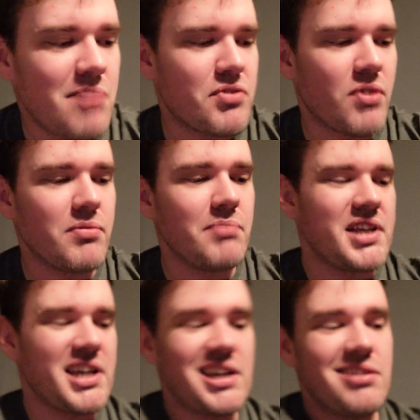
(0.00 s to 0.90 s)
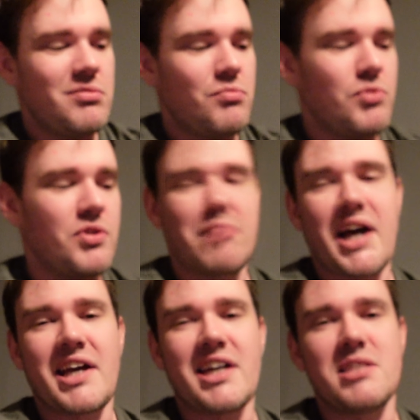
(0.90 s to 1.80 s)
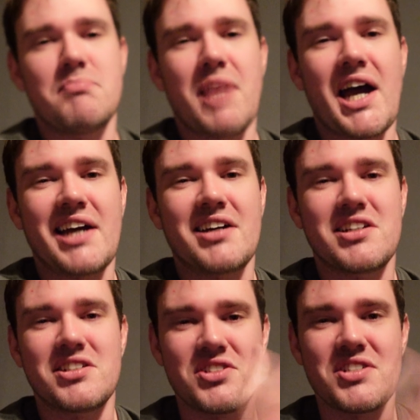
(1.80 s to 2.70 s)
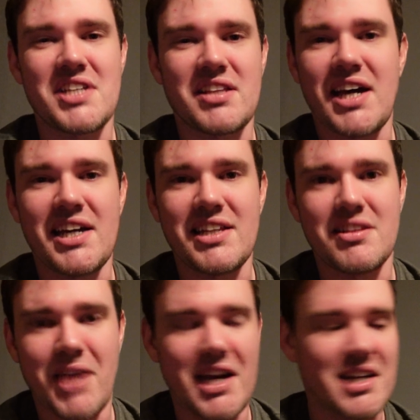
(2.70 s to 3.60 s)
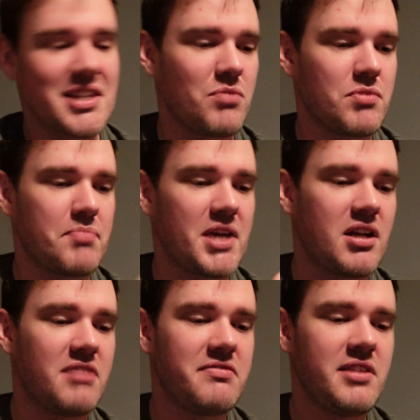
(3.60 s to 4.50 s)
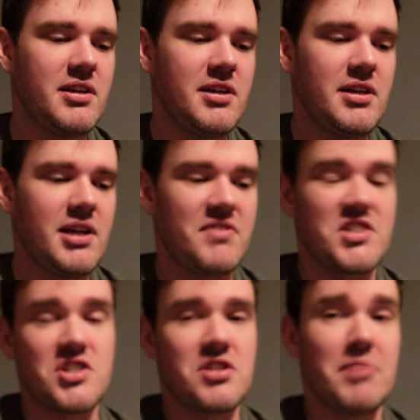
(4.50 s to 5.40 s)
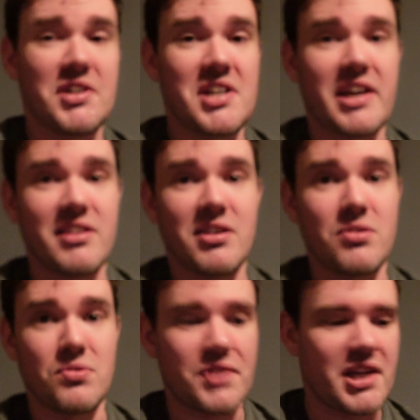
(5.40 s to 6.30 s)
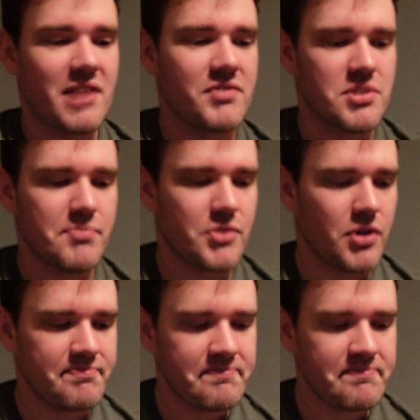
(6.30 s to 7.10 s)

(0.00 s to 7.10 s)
probably wouldn't pack it in the bag. I could just stick that in the bag and that would be enough. If it's jumper day, then I'll already have the jumper on.